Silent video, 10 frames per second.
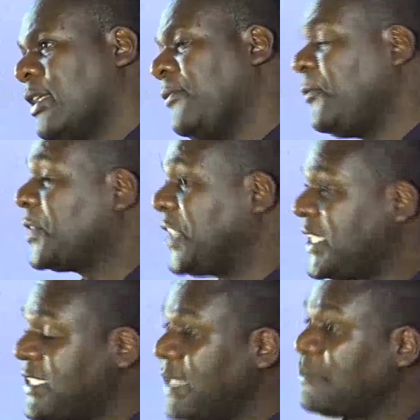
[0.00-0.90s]
If you
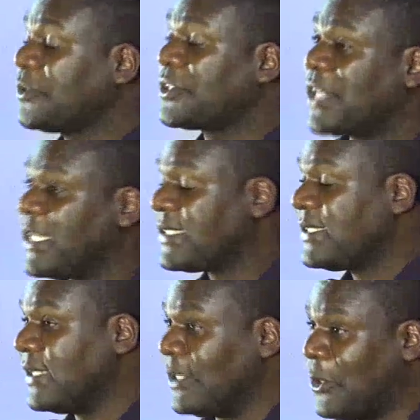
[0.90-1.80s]
teach them to
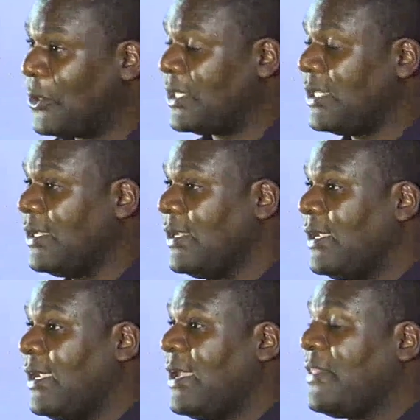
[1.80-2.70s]
trust in the Lord,
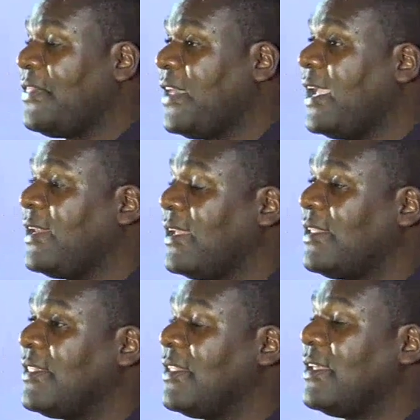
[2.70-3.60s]
then
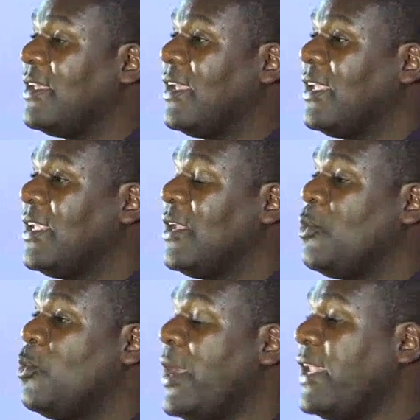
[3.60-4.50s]

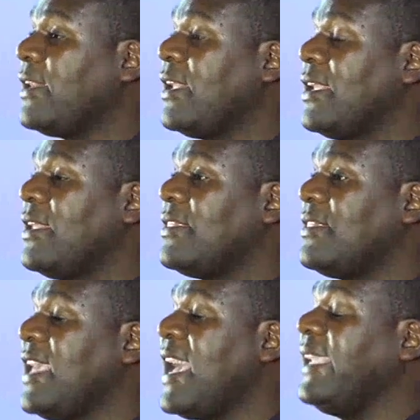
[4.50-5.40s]
when
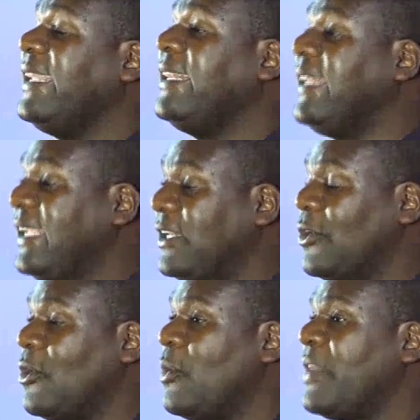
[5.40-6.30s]
they are in
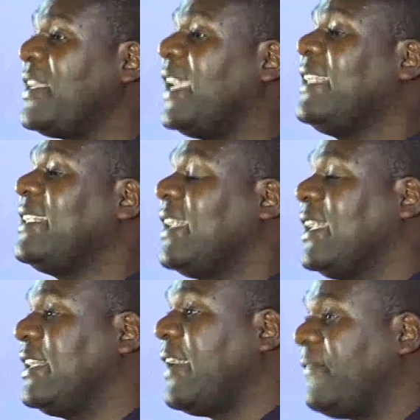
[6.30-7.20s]
need or when they
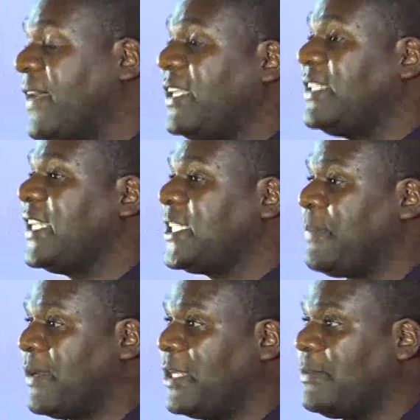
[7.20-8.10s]
are in a very
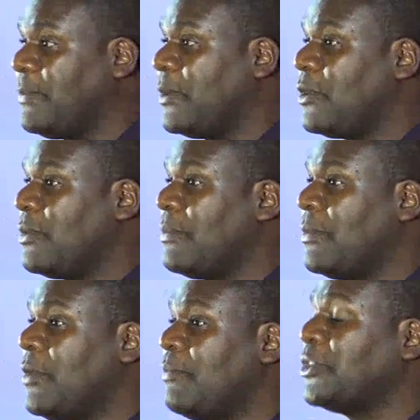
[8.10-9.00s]
desperate
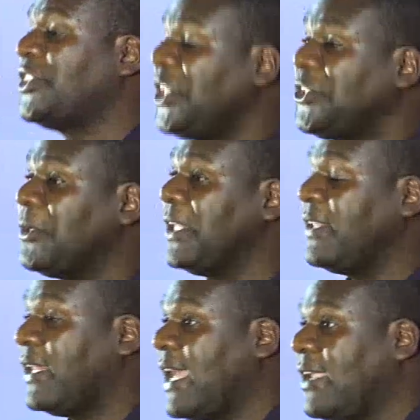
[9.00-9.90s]
position
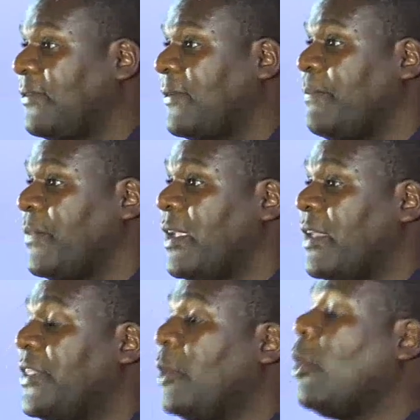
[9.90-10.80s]
in their life,
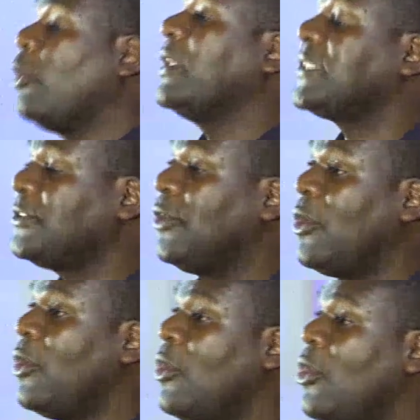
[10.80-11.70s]
they will always
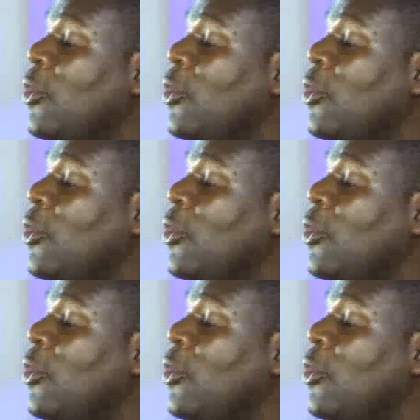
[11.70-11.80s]
know